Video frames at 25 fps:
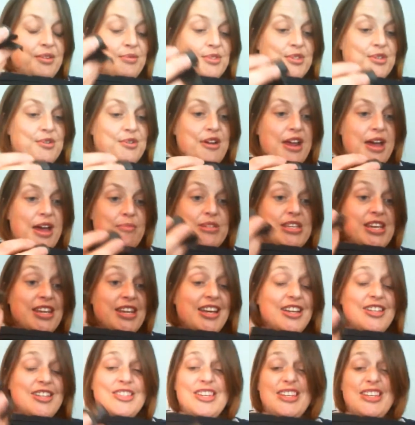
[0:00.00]
that was grabbed, and
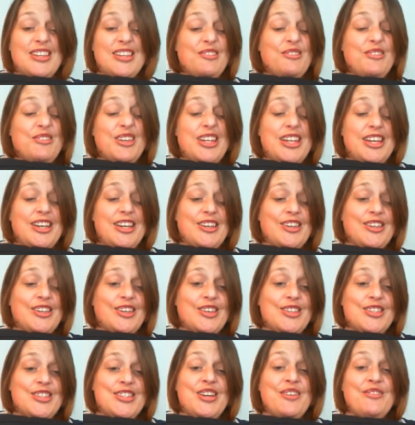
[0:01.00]
actually they're really good
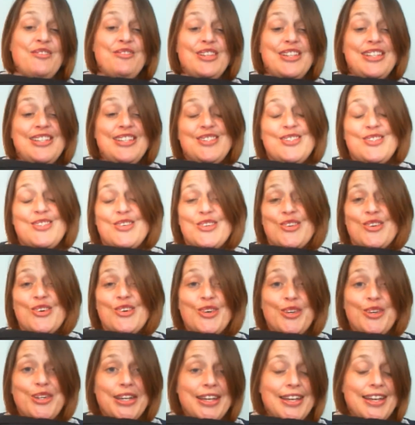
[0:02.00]
because they're really
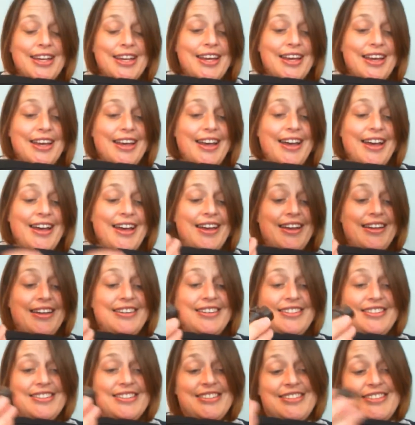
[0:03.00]
strong
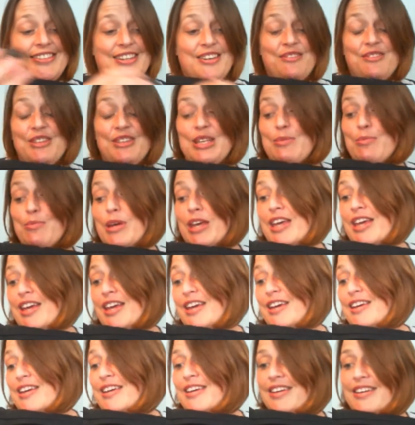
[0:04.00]
and they're really big.
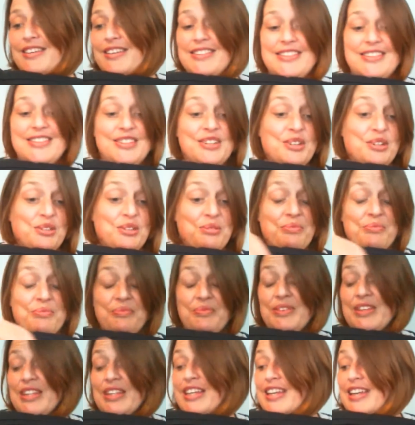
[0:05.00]
So
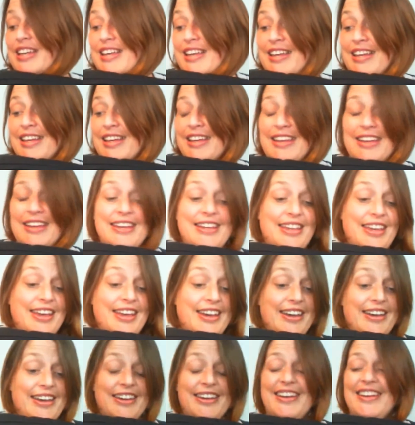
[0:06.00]

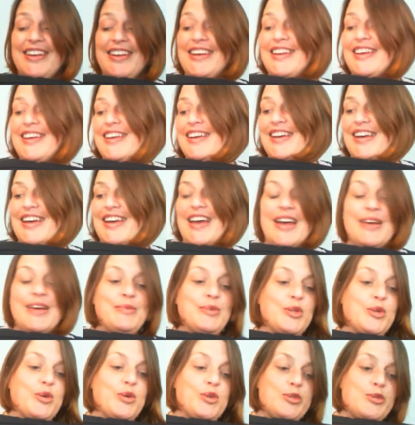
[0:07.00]
yeah, I'm
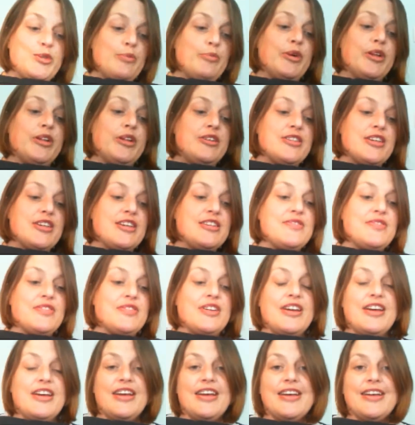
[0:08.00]
not going to apologise for
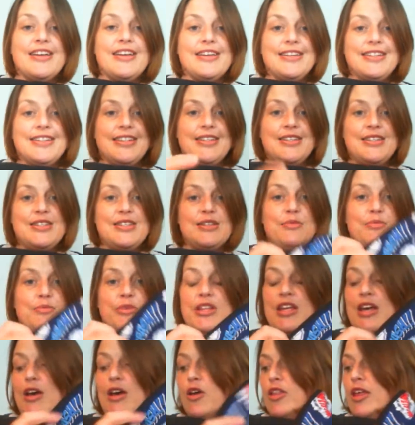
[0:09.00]
it. I'll
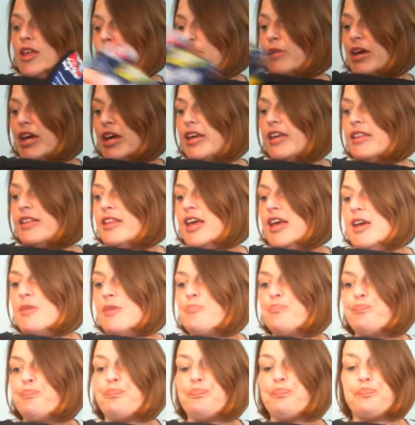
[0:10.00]
put all that back in there.
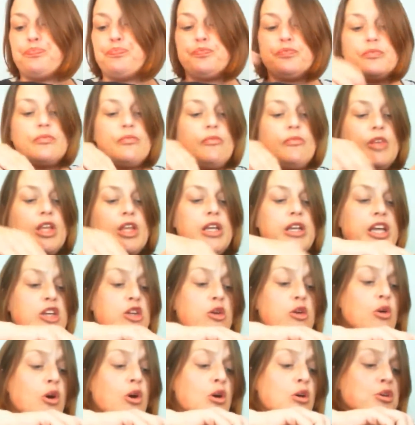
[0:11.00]
Now
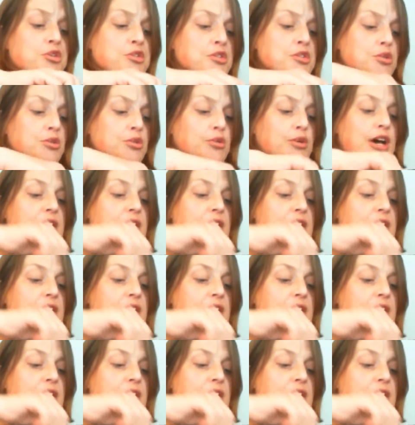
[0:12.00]
you also